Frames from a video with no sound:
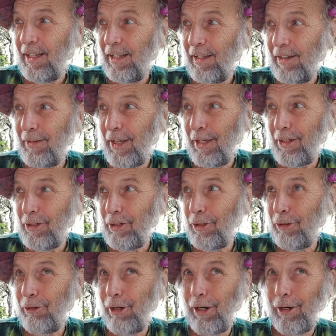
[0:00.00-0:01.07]
that
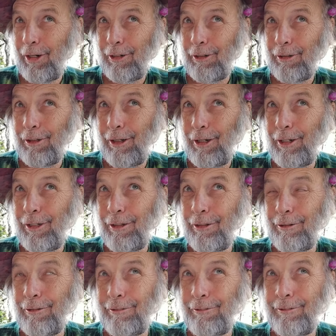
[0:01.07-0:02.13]
you are
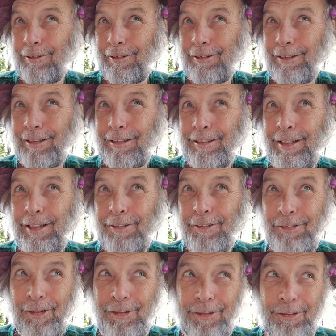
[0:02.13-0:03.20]
alone
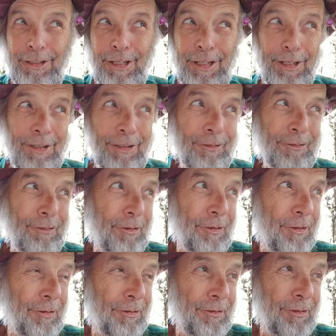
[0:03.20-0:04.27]
against a
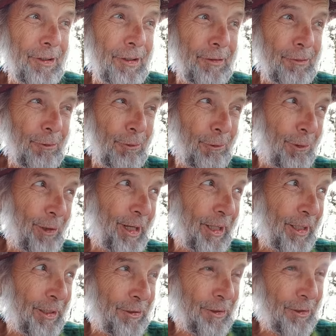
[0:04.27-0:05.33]
dangerous and
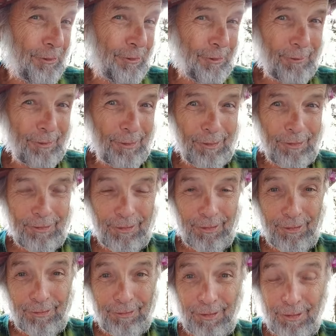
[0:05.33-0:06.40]
wicked universe.
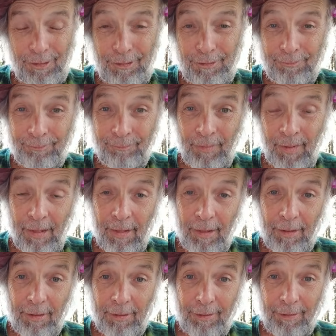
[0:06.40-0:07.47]
Oh no.
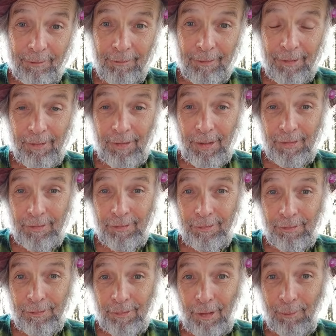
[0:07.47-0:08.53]
Get rid of that
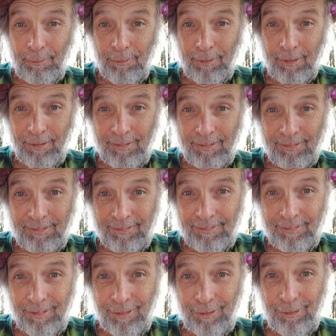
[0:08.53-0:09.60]
separate
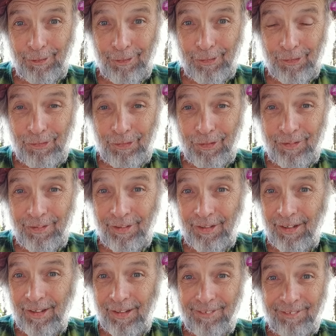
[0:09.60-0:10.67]
illusion
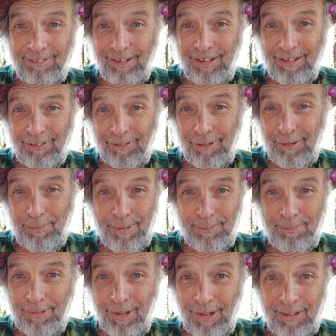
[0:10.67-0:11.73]
and like
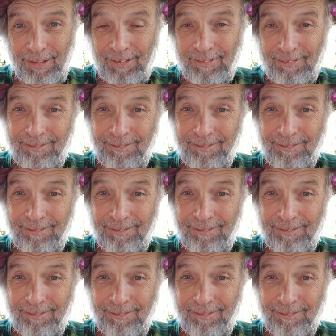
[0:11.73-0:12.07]
Opium Dragon.